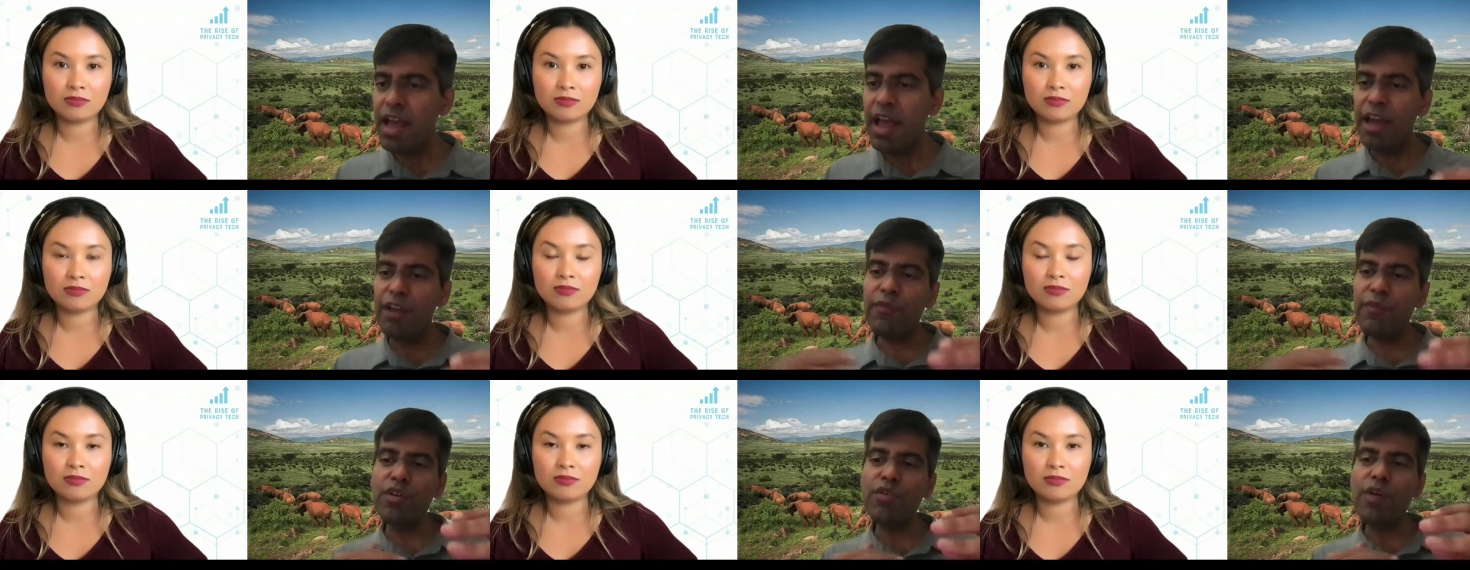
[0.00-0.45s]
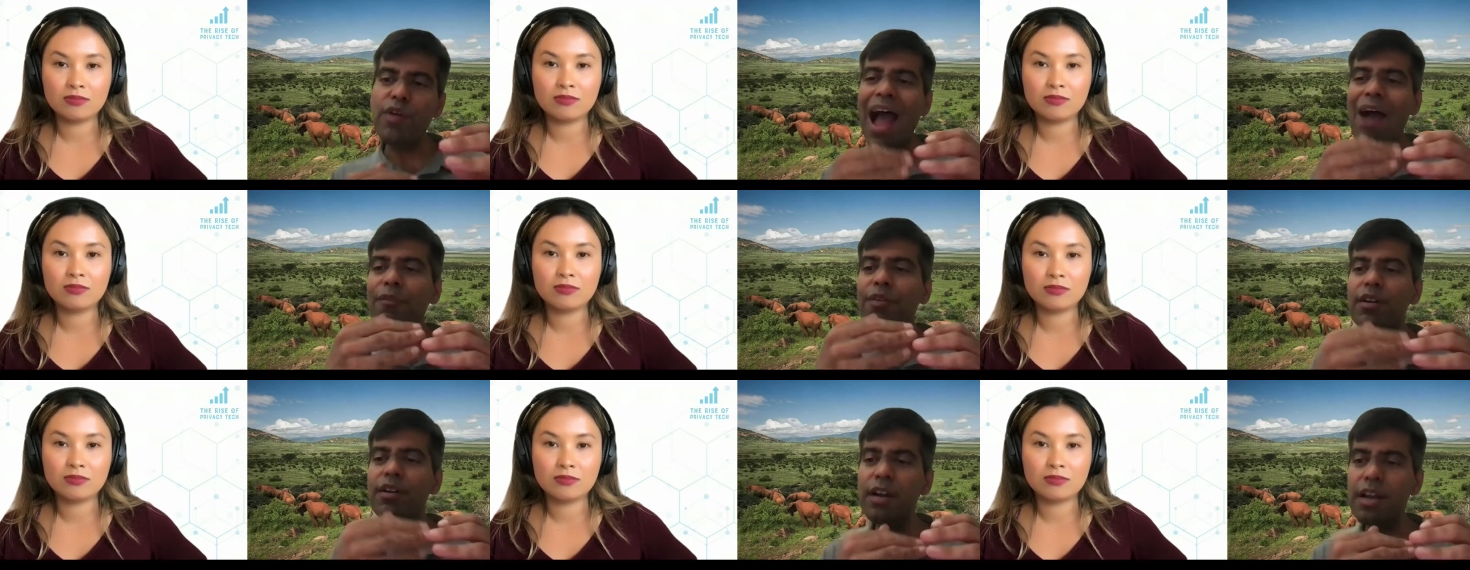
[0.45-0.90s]
Speaker 1: And when you
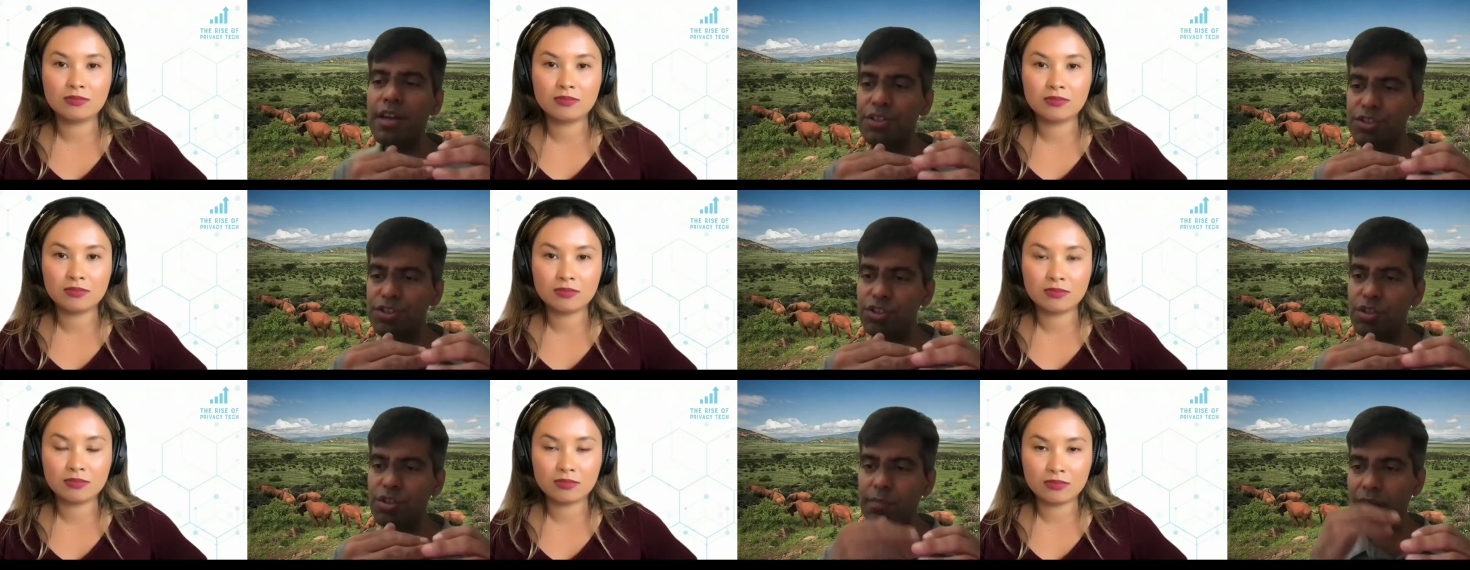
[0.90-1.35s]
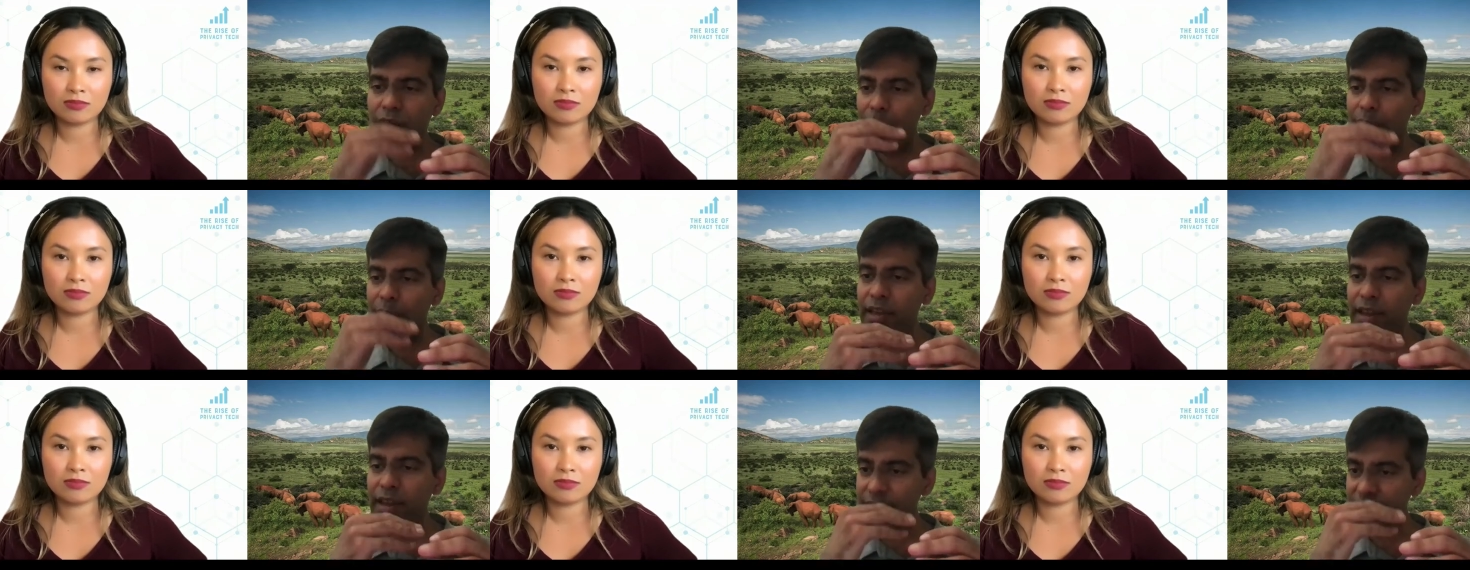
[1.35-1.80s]
have a relationship
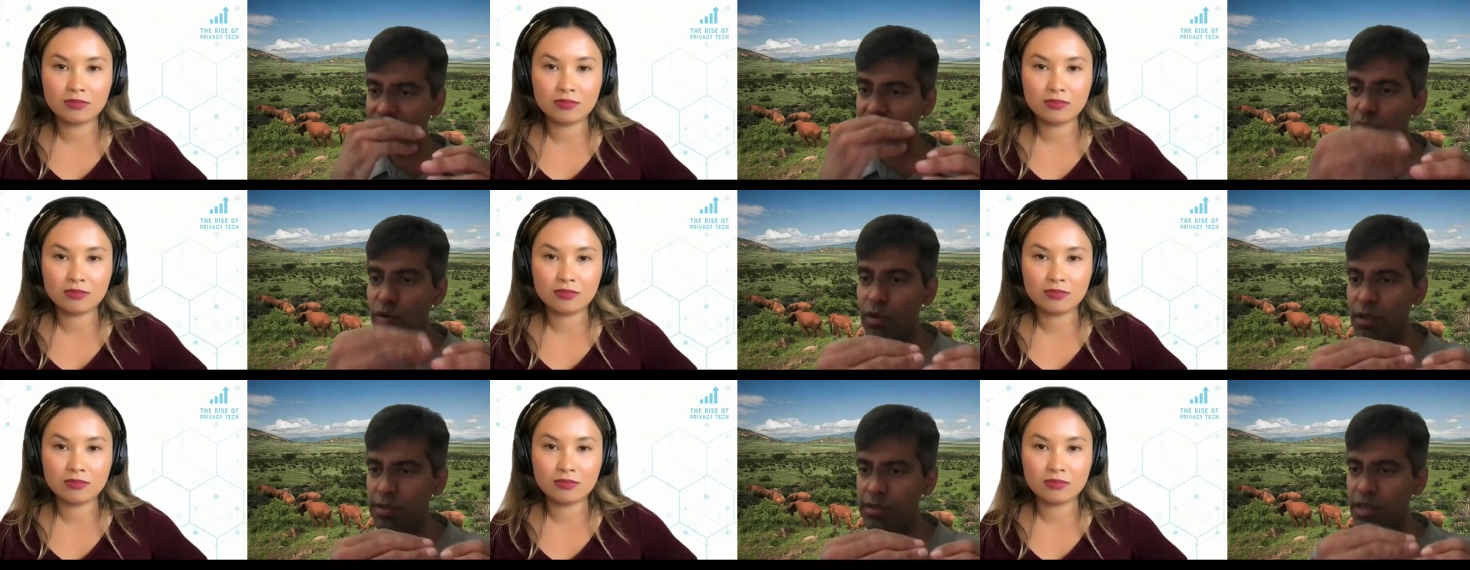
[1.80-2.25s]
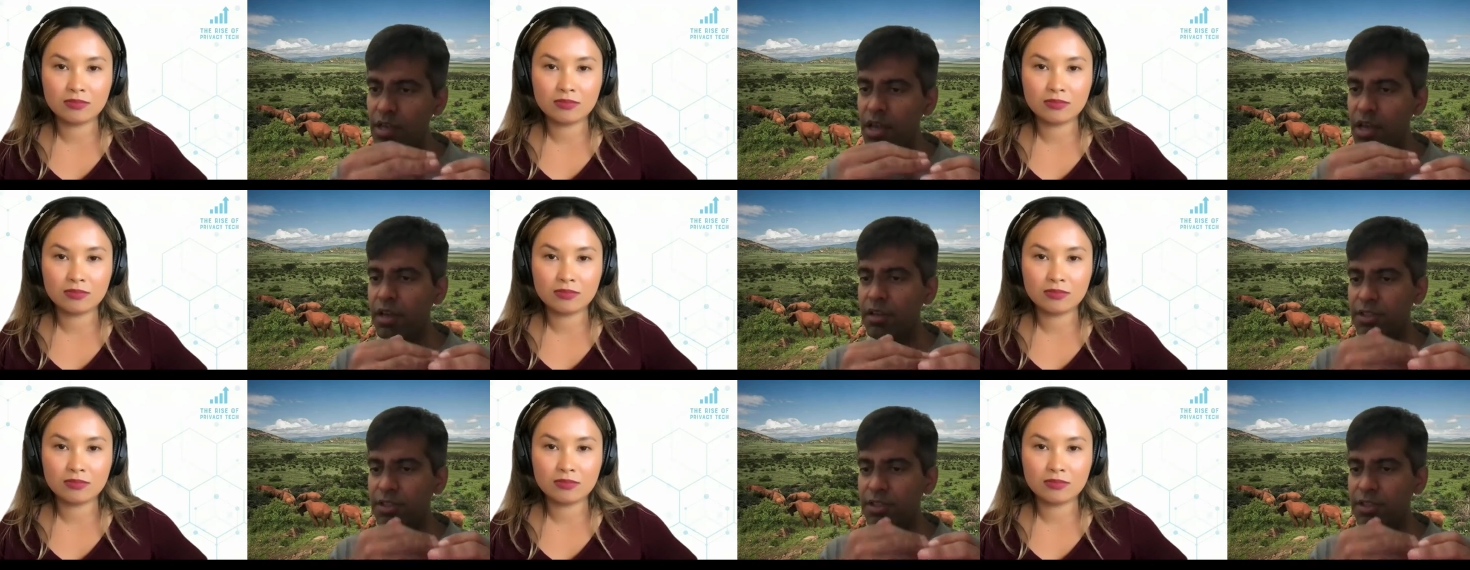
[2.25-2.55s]
coming in as equals,